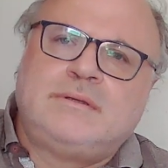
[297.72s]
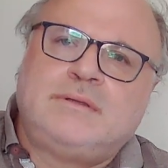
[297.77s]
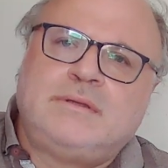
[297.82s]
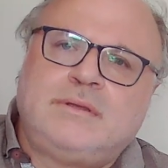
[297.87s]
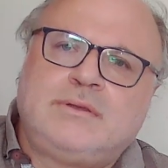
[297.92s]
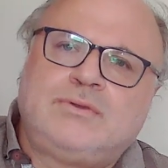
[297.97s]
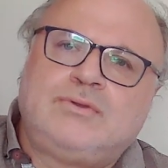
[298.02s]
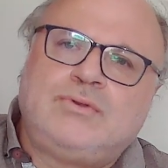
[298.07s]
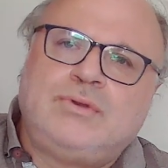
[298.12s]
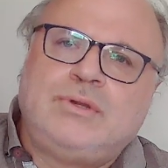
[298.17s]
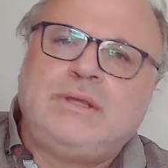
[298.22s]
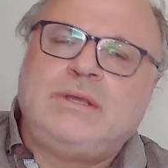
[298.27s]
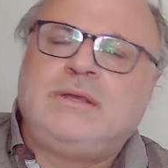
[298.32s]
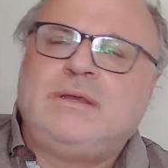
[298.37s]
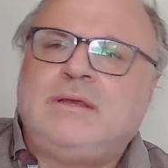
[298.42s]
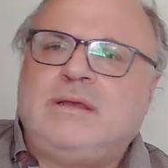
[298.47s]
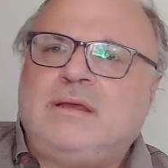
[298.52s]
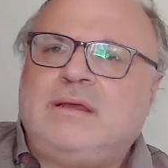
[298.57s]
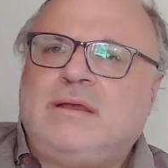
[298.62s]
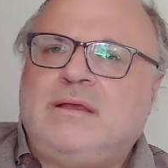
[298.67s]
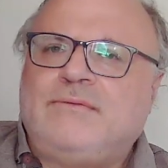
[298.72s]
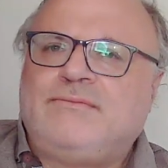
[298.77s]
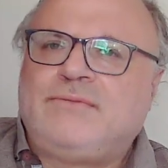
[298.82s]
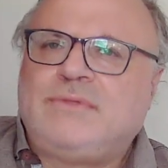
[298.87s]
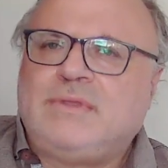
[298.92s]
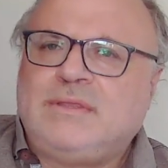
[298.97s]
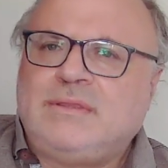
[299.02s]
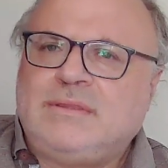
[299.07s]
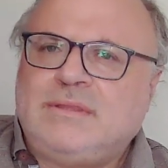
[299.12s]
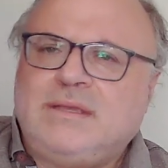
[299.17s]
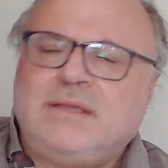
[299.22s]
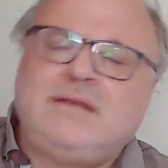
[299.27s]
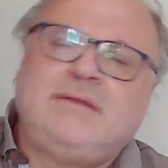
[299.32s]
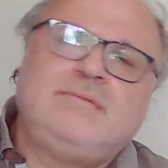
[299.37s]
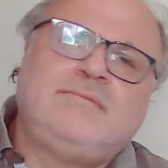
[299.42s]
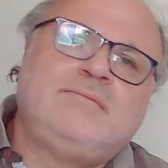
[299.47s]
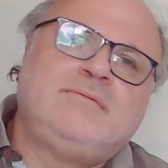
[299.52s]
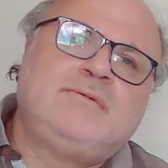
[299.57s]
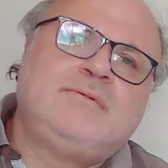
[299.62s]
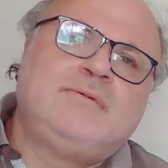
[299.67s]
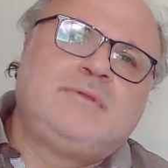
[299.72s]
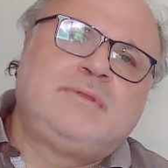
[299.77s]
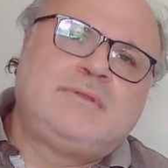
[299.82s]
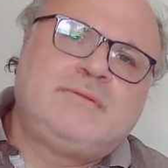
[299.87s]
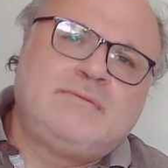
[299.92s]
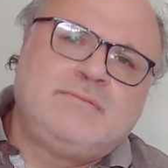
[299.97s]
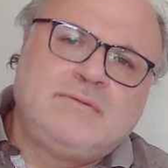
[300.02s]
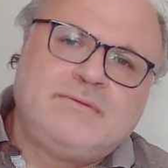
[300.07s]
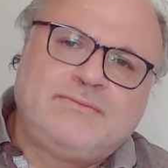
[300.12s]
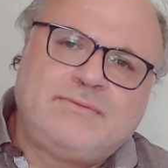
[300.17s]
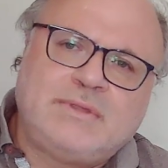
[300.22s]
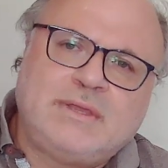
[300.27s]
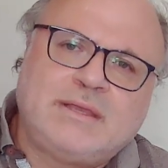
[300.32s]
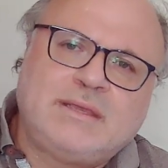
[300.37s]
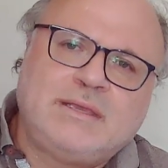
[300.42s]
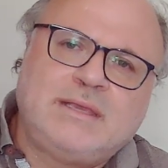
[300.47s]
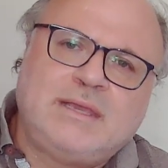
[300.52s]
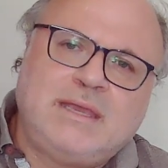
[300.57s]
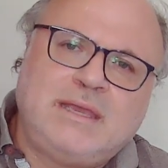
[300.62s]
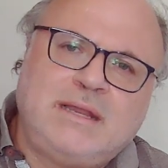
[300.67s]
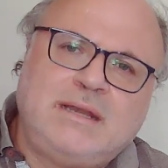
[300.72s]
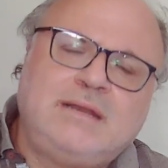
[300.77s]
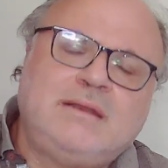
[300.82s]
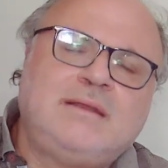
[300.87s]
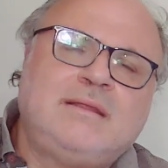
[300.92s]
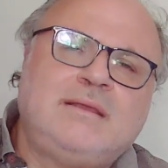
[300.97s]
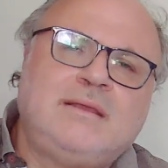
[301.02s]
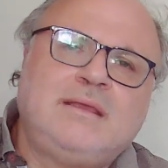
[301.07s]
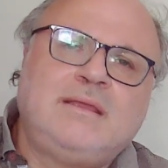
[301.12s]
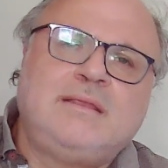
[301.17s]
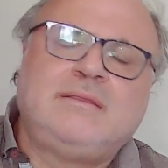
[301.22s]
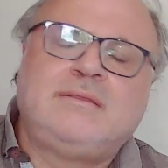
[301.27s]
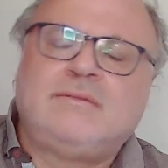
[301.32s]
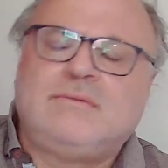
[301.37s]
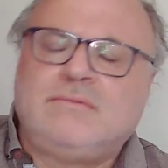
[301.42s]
Of Tandil with with Tariel and